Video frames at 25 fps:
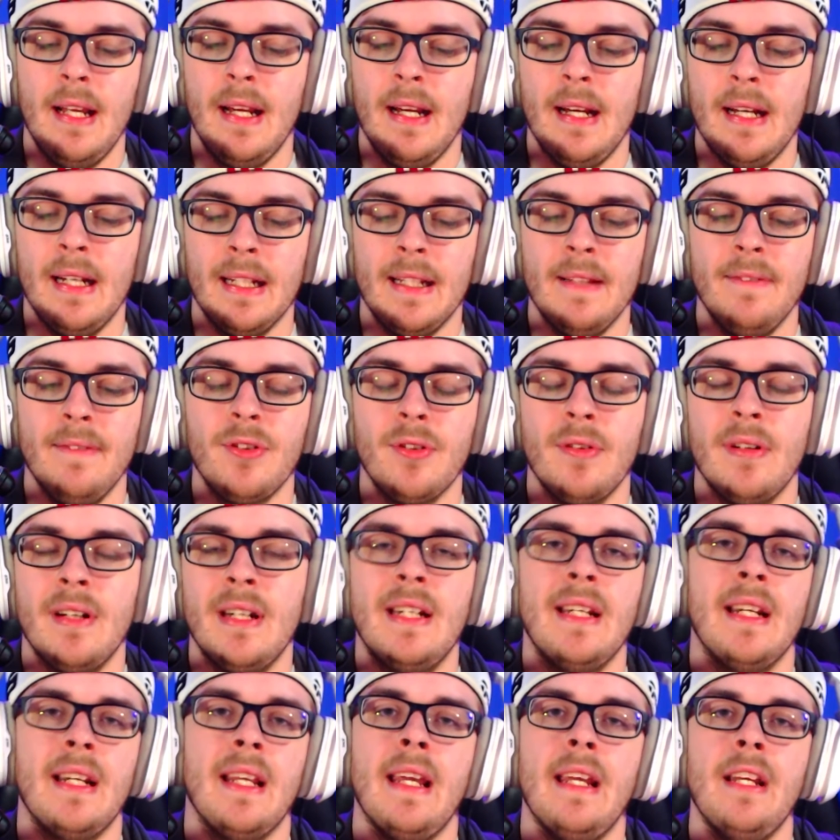and it gives you an
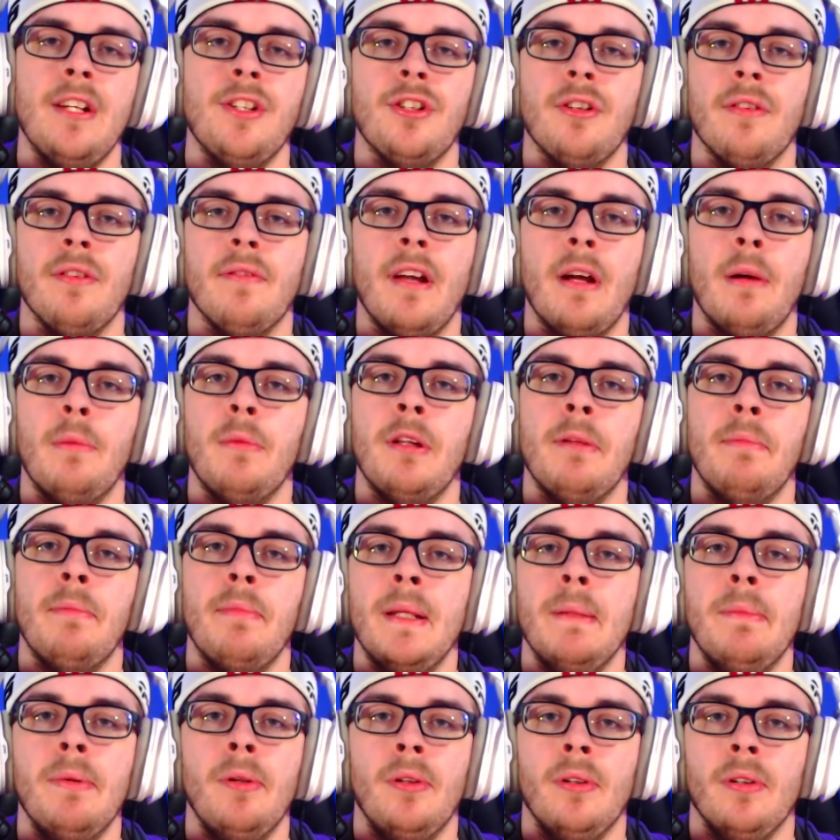indication of how many
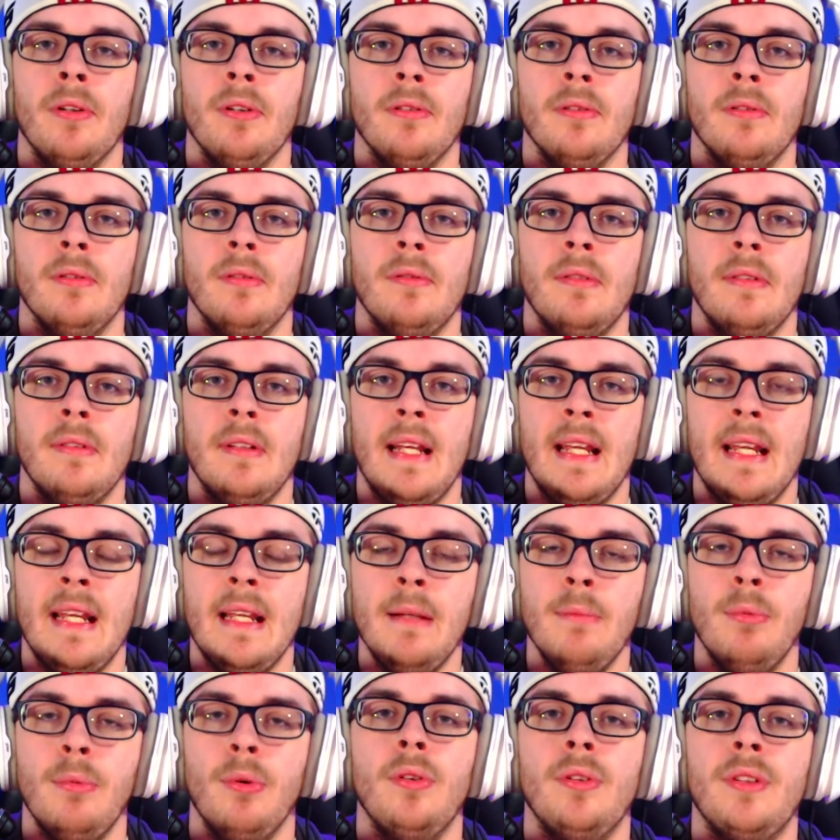people are
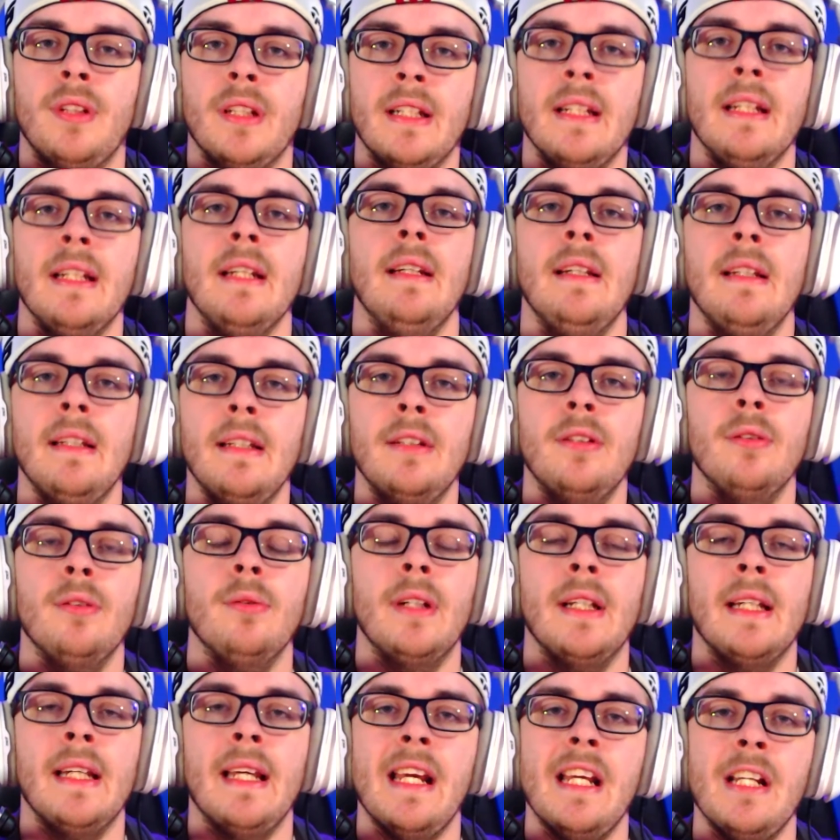able to get into
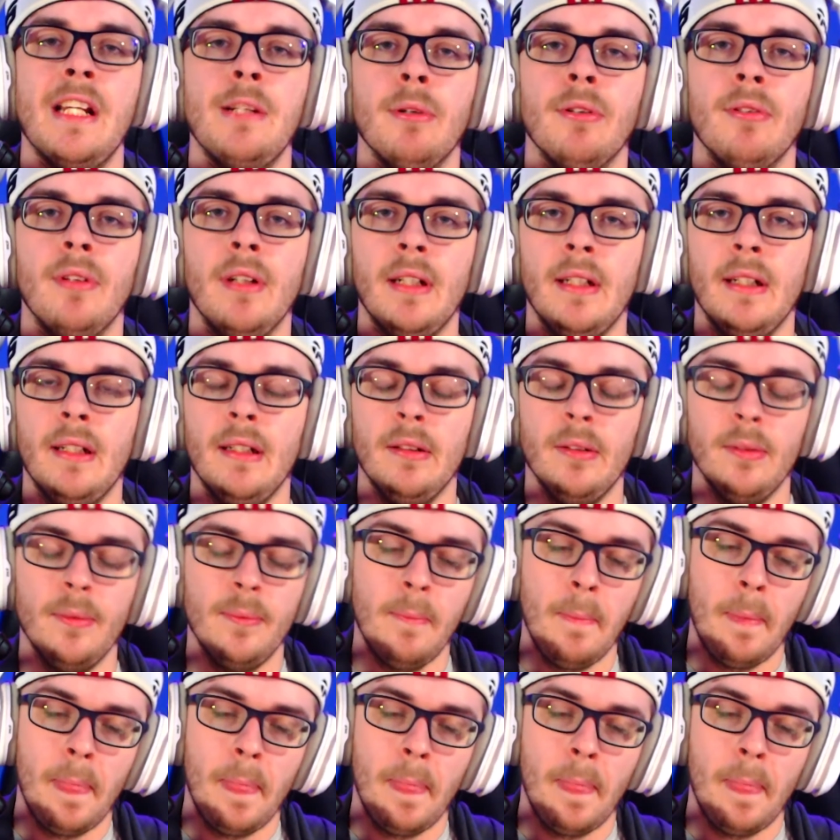an engagement right now.